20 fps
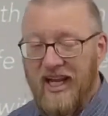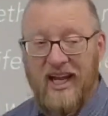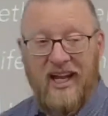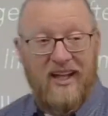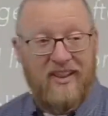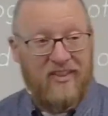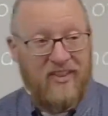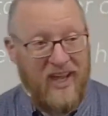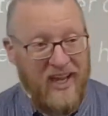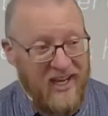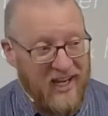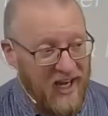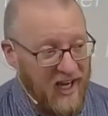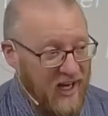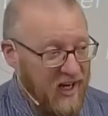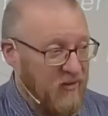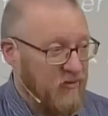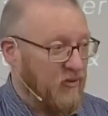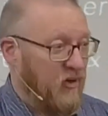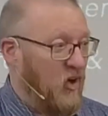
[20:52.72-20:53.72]
they got
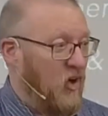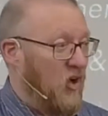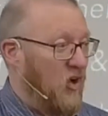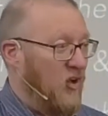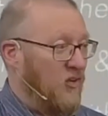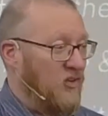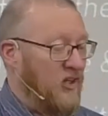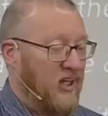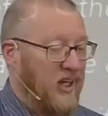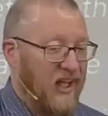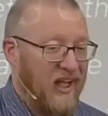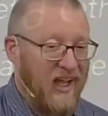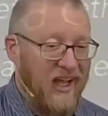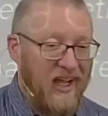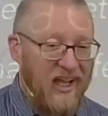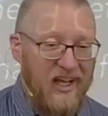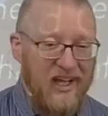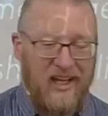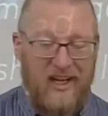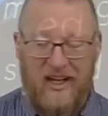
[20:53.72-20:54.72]
involved and,
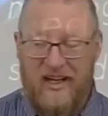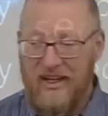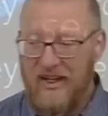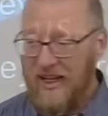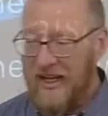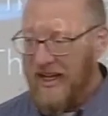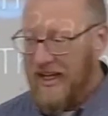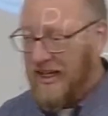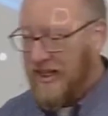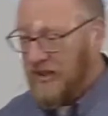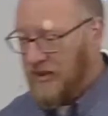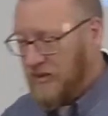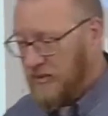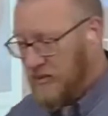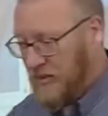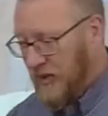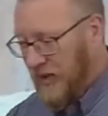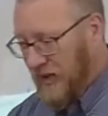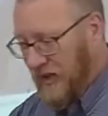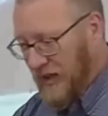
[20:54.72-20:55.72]
and uh,
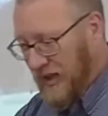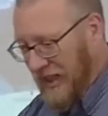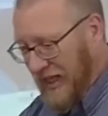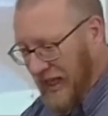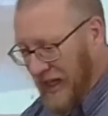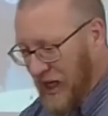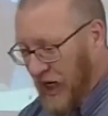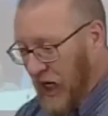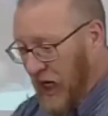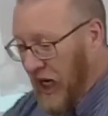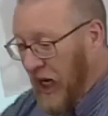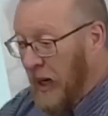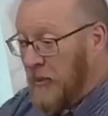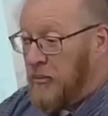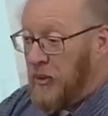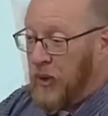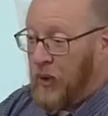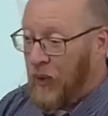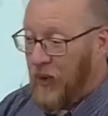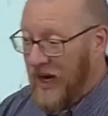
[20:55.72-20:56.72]
uh,
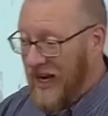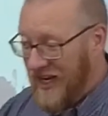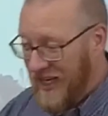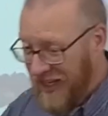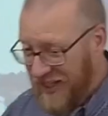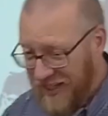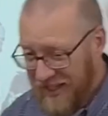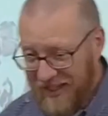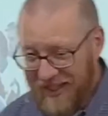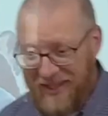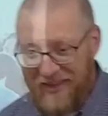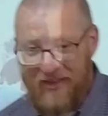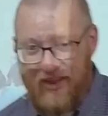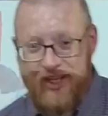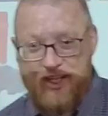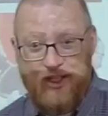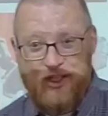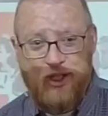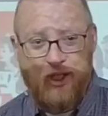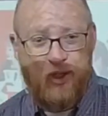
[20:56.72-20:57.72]
upgraded the
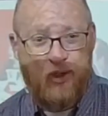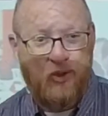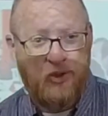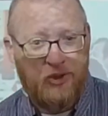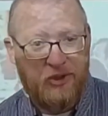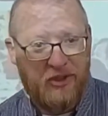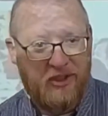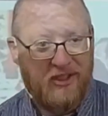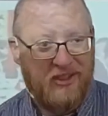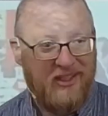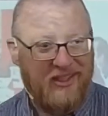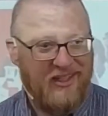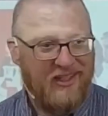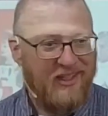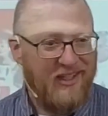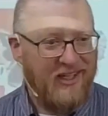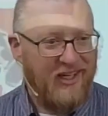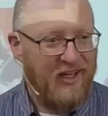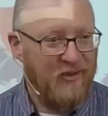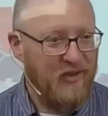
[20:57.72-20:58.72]
enclosure
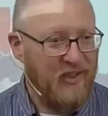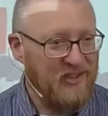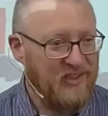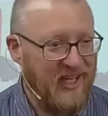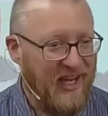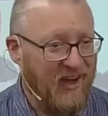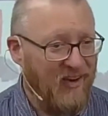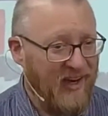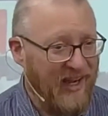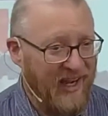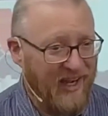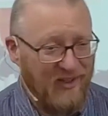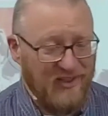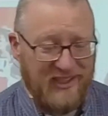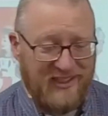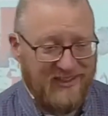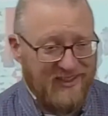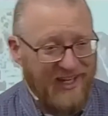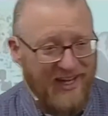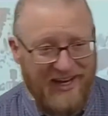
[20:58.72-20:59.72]
of this outhouse. It's
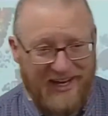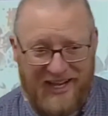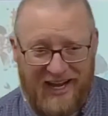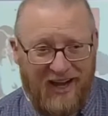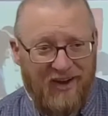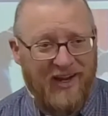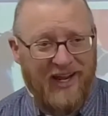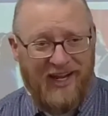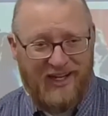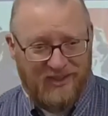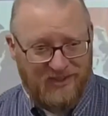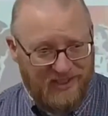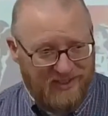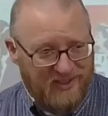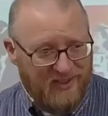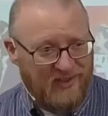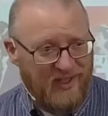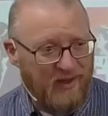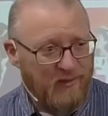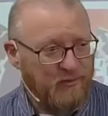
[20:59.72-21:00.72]
not an outhouse. This is
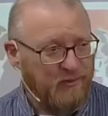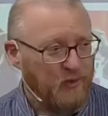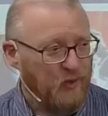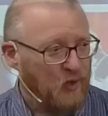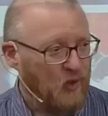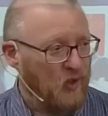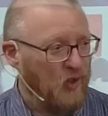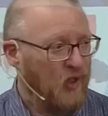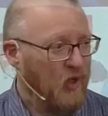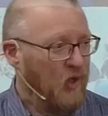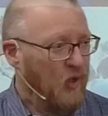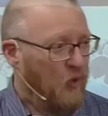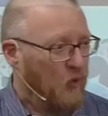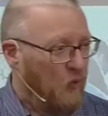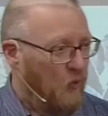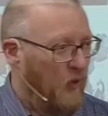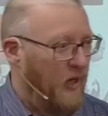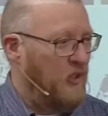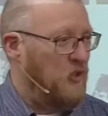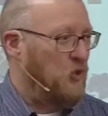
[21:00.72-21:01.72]
a full
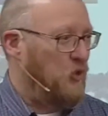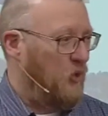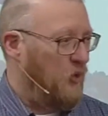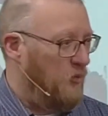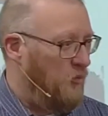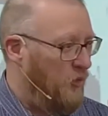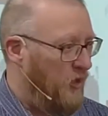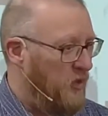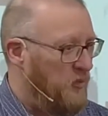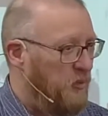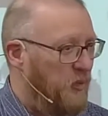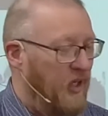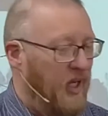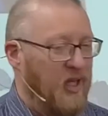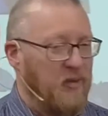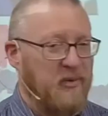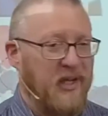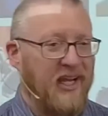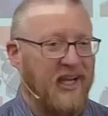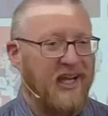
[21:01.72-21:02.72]
restroom with
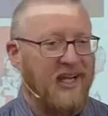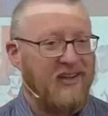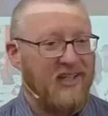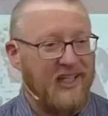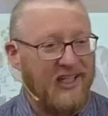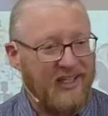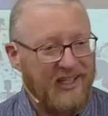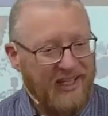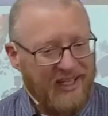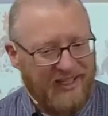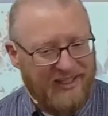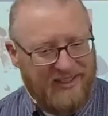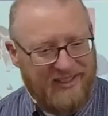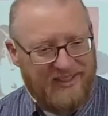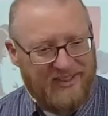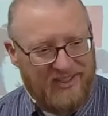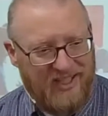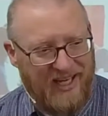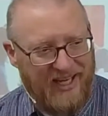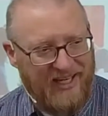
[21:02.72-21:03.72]
plumbing. And then
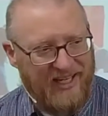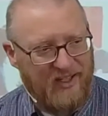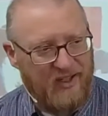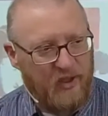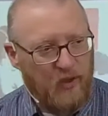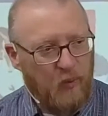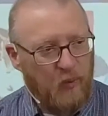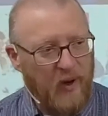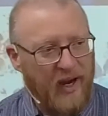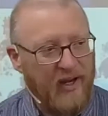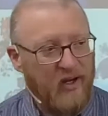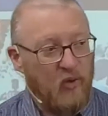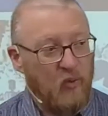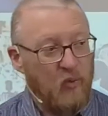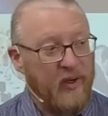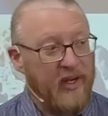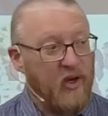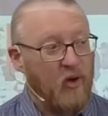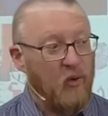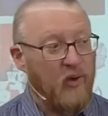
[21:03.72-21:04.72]
decided, you know, why don't we
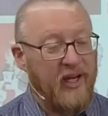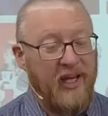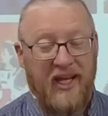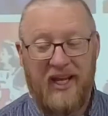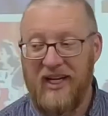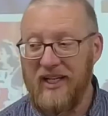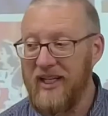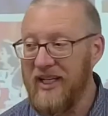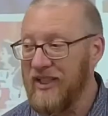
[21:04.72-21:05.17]
go ahead and get